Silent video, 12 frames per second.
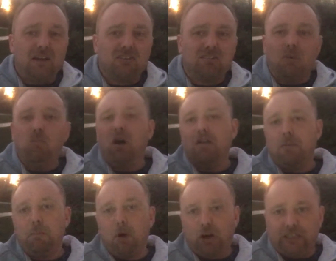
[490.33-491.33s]
somewhat of a
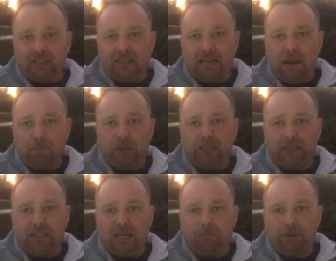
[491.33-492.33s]
marketing
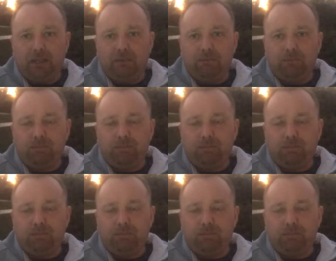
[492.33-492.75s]
campaign.